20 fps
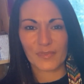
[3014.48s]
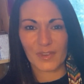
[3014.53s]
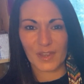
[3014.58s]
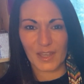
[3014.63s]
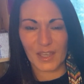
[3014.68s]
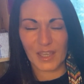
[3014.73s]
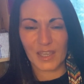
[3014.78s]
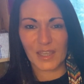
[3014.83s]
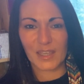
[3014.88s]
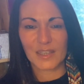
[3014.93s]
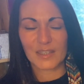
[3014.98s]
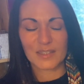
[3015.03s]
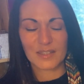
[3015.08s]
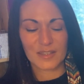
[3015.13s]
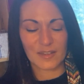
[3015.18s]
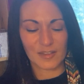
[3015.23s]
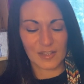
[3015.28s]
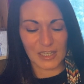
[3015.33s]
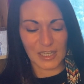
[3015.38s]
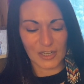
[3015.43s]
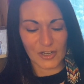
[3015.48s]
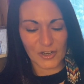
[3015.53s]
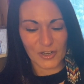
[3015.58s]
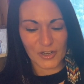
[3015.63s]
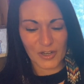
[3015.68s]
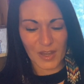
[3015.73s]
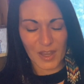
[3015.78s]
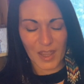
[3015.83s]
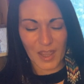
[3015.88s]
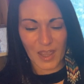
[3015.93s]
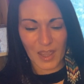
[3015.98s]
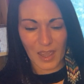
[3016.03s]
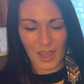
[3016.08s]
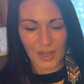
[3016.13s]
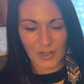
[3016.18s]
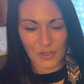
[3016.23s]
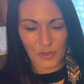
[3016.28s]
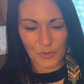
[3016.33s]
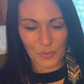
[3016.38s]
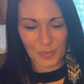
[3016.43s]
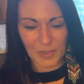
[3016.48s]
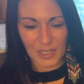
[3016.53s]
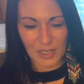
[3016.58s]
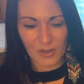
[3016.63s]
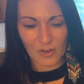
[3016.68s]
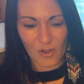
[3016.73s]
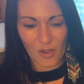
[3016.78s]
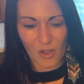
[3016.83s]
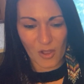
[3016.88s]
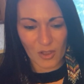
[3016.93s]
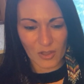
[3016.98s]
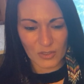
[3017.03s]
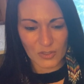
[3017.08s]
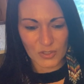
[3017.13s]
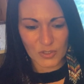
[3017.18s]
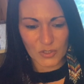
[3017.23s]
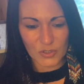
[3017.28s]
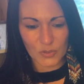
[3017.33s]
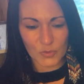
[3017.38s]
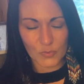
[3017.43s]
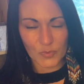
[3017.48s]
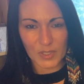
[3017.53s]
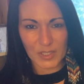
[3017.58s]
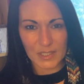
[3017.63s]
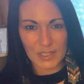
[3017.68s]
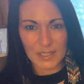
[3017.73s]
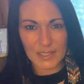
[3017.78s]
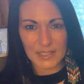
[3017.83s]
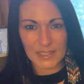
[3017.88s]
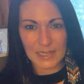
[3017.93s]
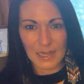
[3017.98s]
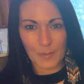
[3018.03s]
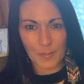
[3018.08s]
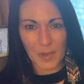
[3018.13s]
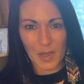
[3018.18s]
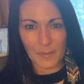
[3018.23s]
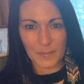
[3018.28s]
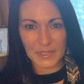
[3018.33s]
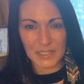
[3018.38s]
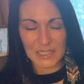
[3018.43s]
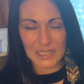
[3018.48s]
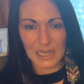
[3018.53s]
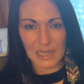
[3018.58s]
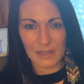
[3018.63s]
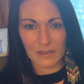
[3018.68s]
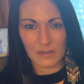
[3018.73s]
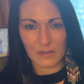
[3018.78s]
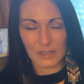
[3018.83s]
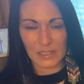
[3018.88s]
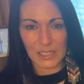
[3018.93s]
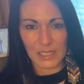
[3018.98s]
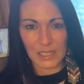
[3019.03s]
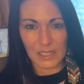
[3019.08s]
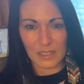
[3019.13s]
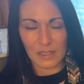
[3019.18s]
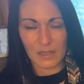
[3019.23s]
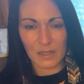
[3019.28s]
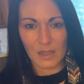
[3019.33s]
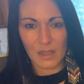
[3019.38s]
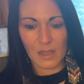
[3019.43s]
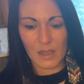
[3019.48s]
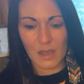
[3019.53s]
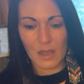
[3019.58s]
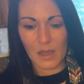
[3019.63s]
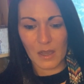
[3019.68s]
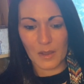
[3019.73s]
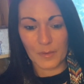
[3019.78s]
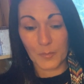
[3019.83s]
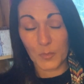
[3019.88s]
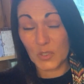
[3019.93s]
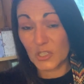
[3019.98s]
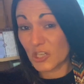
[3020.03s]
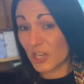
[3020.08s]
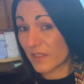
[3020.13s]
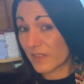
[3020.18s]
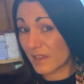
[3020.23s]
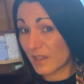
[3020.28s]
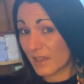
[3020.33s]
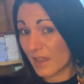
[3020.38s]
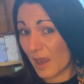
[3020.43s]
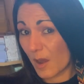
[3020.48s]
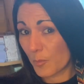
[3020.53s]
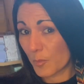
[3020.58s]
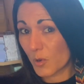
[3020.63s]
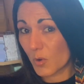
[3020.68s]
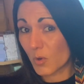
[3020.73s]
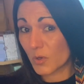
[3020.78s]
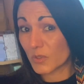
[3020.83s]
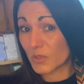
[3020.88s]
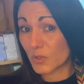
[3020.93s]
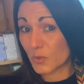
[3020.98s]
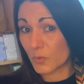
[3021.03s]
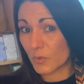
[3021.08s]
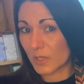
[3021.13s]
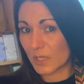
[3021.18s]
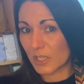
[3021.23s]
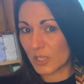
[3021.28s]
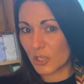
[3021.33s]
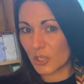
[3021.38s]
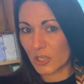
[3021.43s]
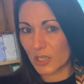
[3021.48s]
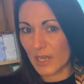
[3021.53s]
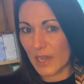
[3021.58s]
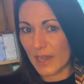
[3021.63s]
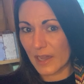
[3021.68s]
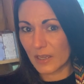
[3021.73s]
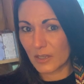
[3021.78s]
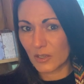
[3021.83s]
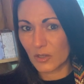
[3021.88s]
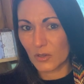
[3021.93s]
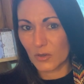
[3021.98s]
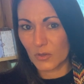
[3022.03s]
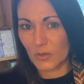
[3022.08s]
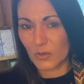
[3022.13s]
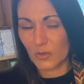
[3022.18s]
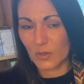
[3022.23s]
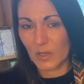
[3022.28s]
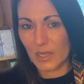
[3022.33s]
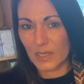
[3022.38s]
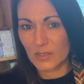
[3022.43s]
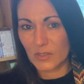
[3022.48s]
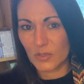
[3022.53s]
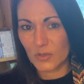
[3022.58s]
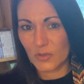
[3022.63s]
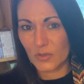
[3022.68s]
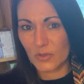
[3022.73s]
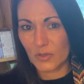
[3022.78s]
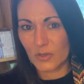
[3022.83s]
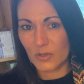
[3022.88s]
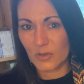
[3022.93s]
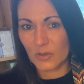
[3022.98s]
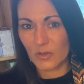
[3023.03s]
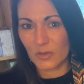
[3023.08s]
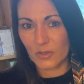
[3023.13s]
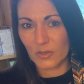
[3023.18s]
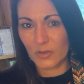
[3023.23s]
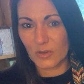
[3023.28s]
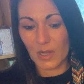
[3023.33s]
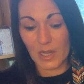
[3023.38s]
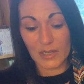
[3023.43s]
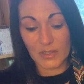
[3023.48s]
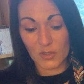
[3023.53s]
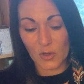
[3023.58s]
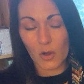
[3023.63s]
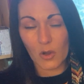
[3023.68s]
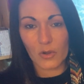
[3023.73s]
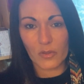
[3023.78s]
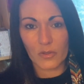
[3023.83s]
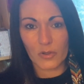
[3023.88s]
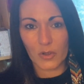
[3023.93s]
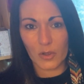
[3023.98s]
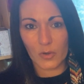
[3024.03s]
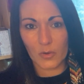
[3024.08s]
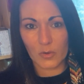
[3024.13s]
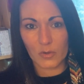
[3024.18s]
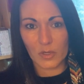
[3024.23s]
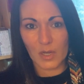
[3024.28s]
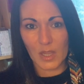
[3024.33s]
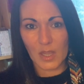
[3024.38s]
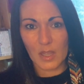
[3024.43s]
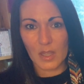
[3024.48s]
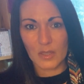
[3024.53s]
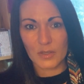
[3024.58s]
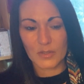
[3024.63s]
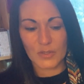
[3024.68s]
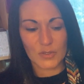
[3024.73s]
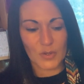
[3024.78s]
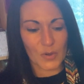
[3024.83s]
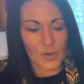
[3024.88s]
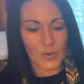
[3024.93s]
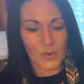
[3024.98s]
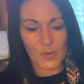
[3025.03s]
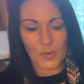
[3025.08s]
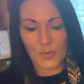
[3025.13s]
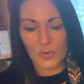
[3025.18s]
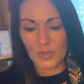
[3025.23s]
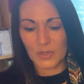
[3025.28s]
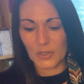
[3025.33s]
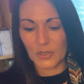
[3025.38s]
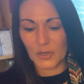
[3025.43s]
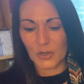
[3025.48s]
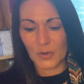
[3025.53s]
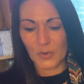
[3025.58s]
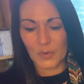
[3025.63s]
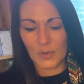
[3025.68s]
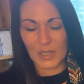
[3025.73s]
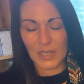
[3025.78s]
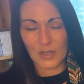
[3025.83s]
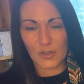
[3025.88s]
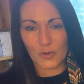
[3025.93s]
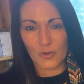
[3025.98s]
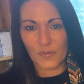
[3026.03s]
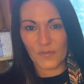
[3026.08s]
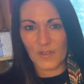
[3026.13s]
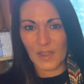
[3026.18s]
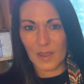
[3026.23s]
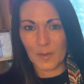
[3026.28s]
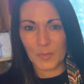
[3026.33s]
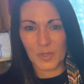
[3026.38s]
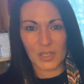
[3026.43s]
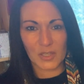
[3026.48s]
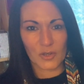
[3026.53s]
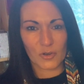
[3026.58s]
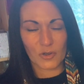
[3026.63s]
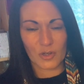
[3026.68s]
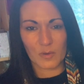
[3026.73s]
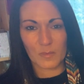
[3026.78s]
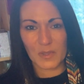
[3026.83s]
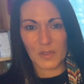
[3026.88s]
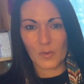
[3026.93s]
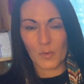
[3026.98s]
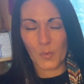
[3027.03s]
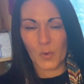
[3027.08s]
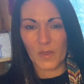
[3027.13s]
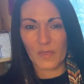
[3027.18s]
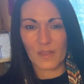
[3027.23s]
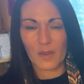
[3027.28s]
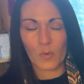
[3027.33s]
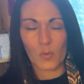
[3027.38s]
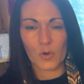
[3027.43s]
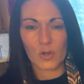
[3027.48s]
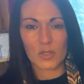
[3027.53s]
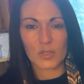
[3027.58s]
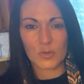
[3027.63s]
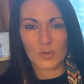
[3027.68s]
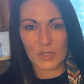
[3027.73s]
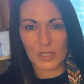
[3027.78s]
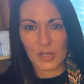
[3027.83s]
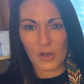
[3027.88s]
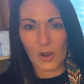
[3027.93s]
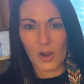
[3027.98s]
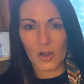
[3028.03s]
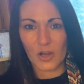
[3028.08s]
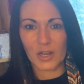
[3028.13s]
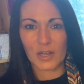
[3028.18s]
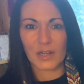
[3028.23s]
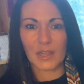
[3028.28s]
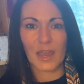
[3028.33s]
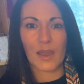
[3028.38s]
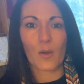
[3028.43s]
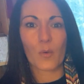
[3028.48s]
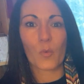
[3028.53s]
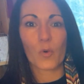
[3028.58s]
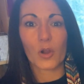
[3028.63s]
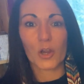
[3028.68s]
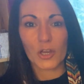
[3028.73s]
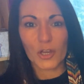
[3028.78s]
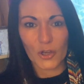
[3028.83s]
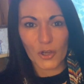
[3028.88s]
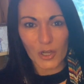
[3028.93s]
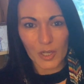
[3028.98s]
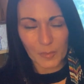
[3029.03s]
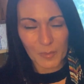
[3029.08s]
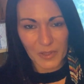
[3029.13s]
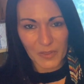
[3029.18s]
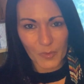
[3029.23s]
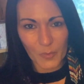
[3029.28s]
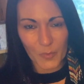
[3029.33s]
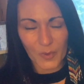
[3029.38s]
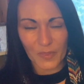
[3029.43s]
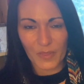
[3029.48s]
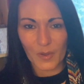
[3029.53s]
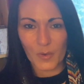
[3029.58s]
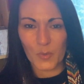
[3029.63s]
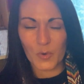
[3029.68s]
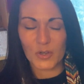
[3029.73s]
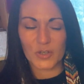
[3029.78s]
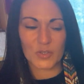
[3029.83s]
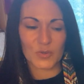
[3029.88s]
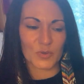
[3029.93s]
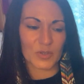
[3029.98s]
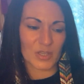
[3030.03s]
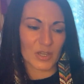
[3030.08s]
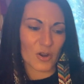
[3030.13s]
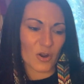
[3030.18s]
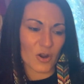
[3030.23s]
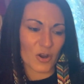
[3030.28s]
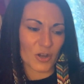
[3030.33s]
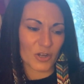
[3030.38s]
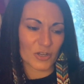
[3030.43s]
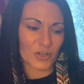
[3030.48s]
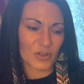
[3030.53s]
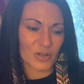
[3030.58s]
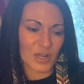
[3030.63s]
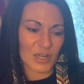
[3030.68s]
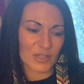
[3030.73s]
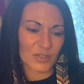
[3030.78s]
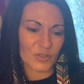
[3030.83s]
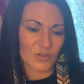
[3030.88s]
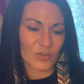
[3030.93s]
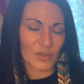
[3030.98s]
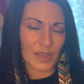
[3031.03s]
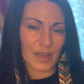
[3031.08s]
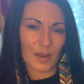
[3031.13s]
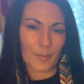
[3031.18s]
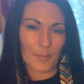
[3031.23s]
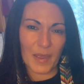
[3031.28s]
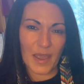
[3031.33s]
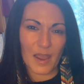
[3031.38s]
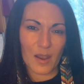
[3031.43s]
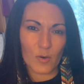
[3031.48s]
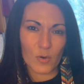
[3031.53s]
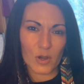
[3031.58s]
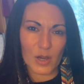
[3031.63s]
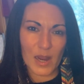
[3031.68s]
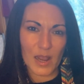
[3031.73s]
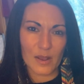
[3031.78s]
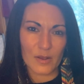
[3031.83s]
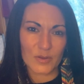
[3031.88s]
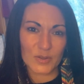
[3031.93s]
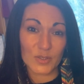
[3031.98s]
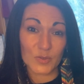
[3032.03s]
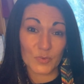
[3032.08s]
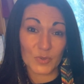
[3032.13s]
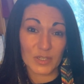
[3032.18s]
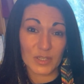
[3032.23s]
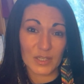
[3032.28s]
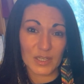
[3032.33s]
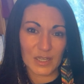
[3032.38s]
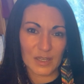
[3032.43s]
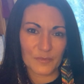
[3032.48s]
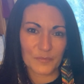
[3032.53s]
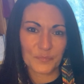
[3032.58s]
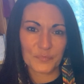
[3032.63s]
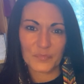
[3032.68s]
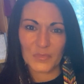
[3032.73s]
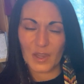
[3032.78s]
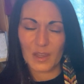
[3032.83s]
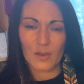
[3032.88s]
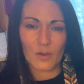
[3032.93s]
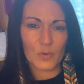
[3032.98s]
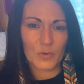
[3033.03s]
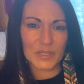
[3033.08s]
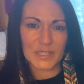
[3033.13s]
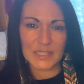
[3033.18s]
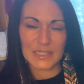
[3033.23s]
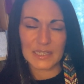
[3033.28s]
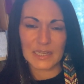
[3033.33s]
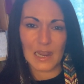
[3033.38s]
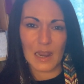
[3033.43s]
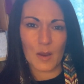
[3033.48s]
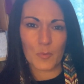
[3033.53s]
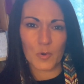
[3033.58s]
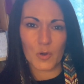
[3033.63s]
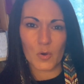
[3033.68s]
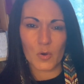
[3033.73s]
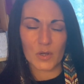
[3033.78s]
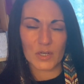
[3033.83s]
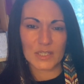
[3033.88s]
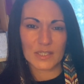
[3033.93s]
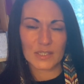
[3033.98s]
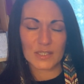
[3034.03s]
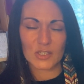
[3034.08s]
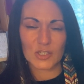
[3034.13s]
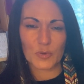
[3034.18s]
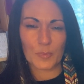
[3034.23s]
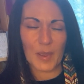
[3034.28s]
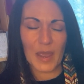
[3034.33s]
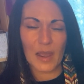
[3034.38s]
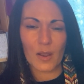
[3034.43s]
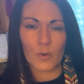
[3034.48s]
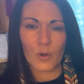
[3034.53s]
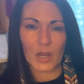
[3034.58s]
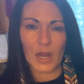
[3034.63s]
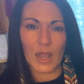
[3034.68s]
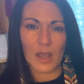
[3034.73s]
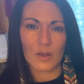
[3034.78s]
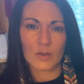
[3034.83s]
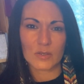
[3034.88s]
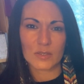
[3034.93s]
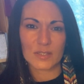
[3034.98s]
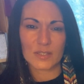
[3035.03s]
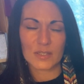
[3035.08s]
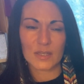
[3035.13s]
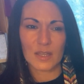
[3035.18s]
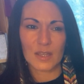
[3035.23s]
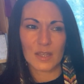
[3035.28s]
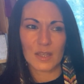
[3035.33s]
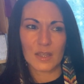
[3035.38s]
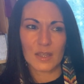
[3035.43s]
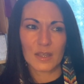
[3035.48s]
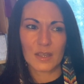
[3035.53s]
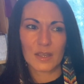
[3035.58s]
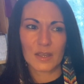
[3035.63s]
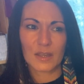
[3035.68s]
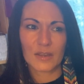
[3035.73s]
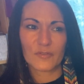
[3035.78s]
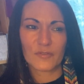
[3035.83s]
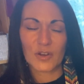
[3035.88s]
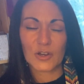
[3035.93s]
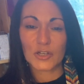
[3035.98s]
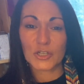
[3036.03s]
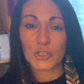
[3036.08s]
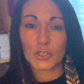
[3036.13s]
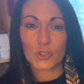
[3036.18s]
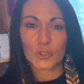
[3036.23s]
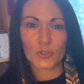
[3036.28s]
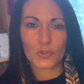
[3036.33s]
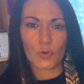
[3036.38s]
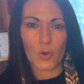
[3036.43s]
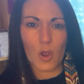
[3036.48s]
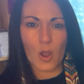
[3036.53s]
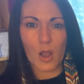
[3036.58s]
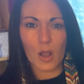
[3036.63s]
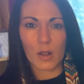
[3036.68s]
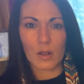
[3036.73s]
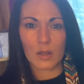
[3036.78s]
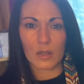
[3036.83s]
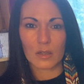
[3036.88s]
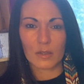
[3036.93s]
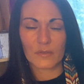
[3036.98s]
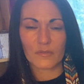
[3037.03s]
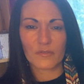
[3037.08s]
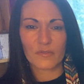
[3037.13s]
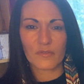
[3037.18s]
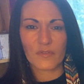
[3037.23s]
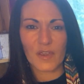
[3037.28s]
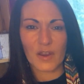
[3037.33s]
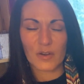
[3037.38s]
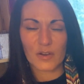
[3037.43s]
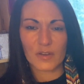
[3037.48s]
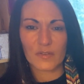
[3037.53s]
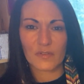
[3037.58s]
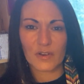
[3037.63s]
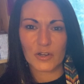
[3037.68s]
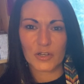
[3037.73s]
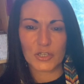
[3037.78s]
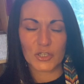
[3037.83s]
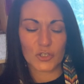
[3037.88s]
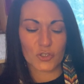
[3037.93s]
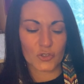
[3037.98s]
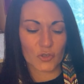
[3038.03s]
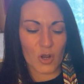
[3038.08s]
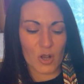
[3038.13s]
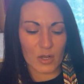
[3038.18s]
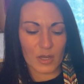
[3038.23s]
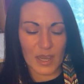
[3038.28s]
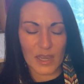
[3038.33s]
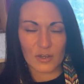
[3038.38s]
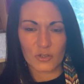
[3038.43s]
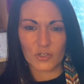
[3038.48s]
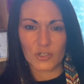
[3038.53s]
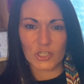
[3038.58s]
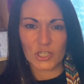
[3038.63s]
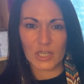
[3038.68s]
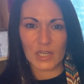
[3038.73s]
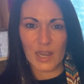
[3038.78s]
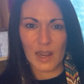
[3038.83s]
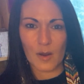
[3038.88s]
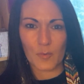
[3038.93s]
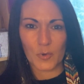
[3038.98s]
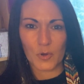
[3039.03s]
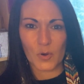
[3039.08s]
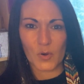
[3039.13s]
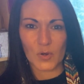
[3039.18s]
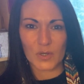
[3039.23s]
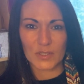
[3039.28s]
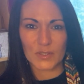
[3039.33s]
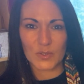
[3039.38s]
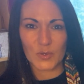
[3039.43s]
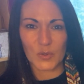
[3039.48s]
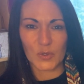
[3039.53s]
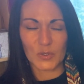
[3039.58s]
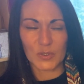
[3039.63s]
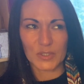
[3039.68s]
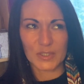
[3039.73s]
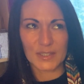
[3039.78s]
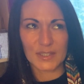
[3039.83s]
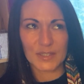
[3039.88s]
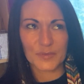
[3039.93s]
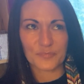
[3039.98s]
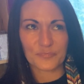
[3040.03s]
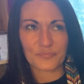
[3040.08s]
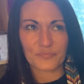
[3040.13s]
He is the leader, and you're being called to really step up and take the lead, which I think Capricorns are really good at. You know, you guys are the goat. So, you know, in your family, you're going to be the one that works really hard. At work, you're going to be the one that works really hard. You guys are like a powerhouse, really. I always see Capricorn as such a powerhouse. Very strong, very, very strong energy Capricorns hold.